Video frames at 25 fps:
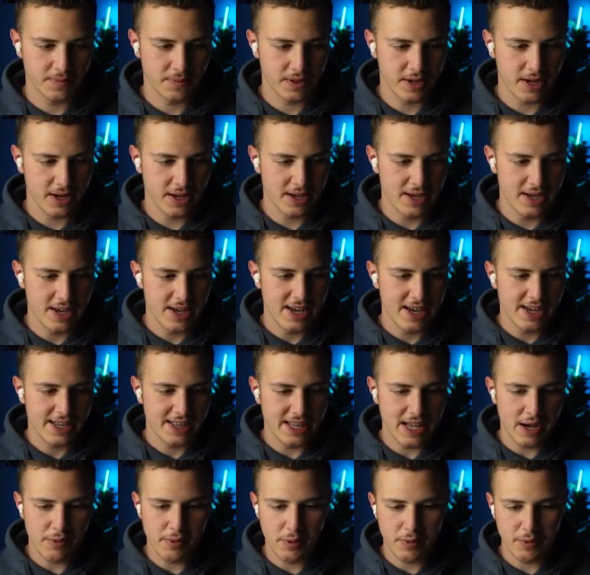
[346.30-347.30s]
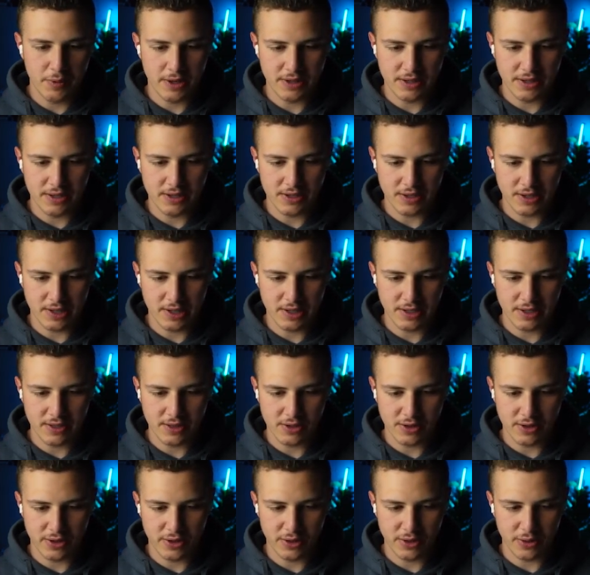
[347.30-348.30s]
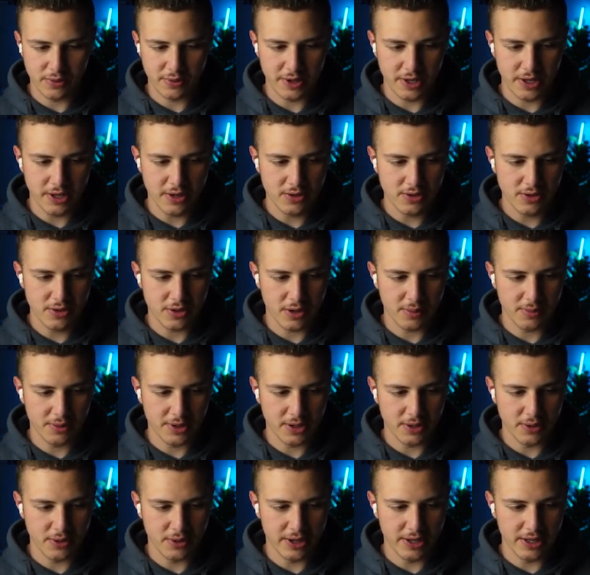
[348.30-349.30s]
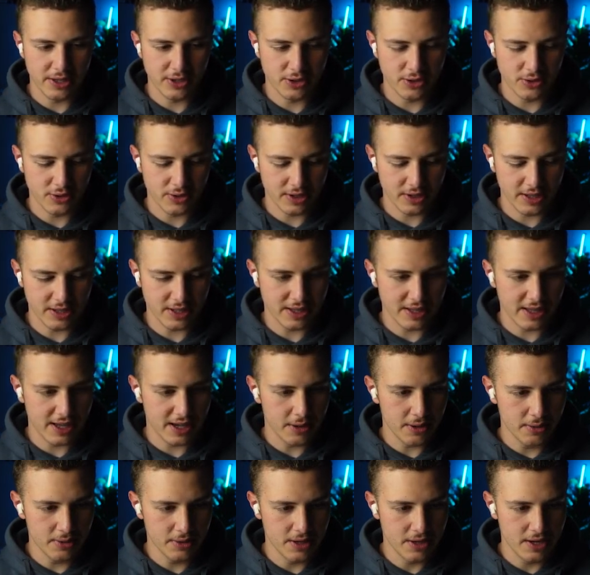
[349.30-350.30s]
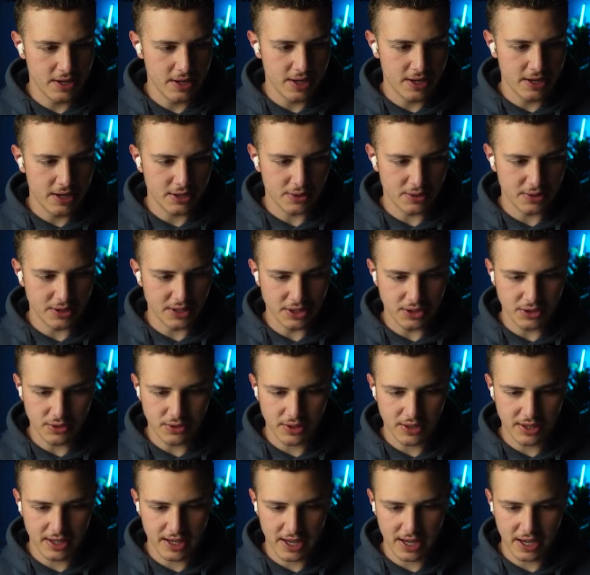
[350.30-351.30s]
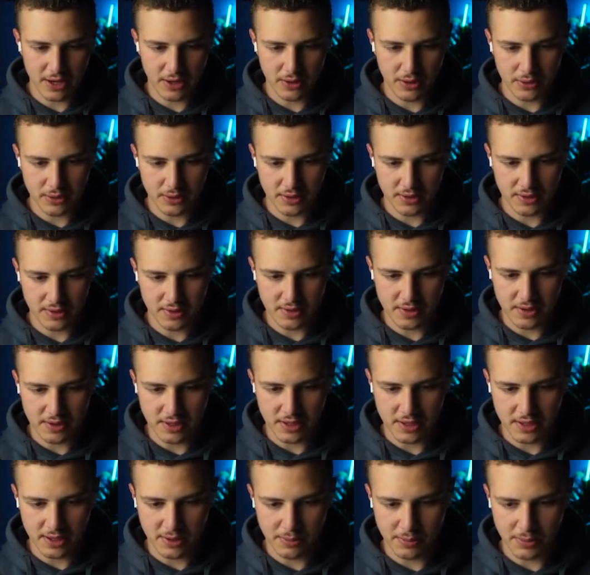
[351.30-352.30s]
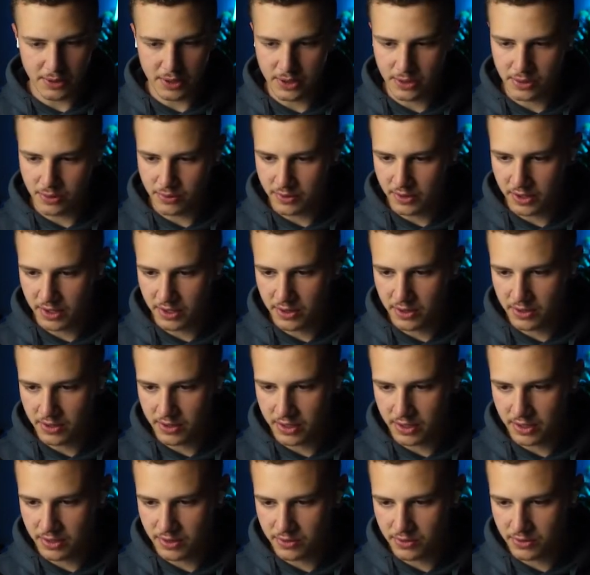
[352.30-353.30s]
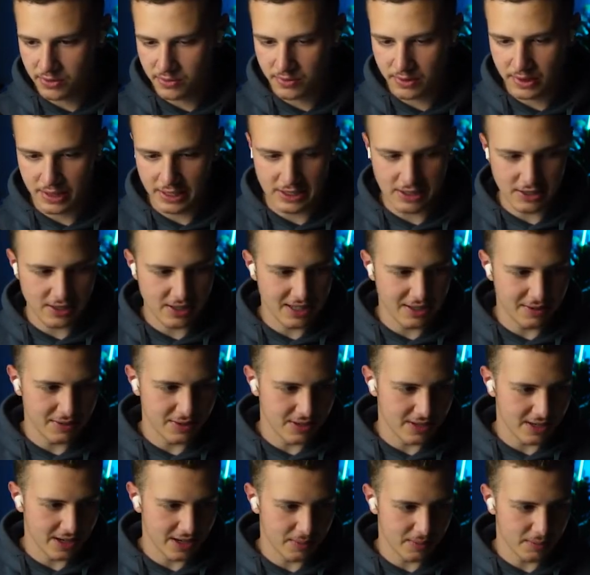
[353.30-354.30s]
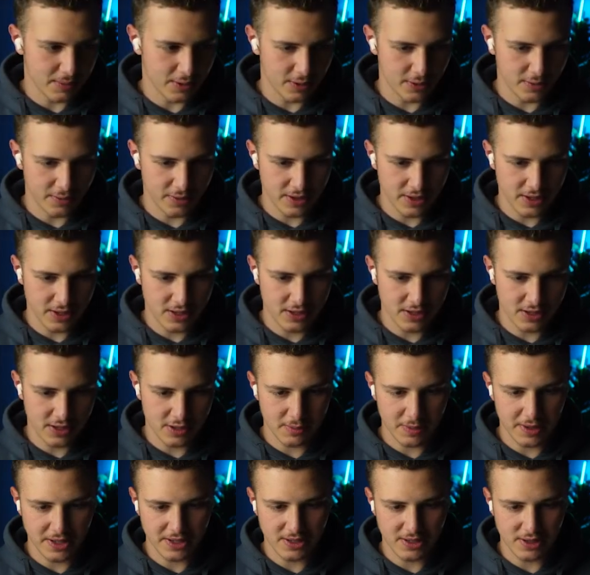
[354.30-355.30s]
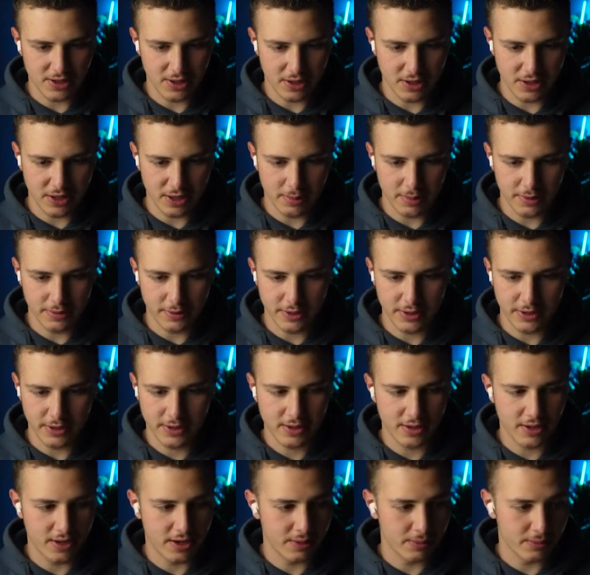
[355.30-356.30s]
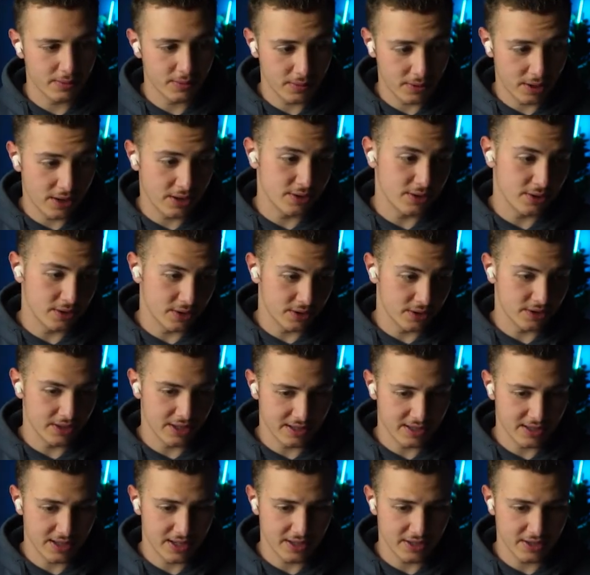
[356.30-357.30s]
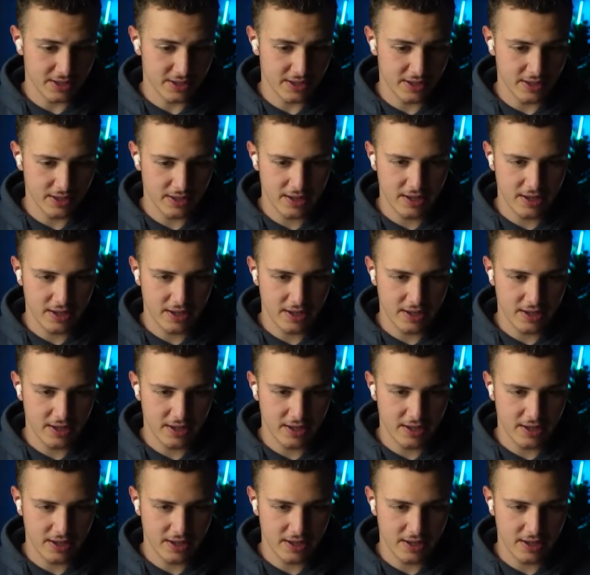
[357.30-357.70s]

Okay. Now we want the solid to start over here. So I'm going to go ahead and shrink it down. So we're going to shrink out the part over here and just leave the second part over there and just place it on top of our, under our text actually.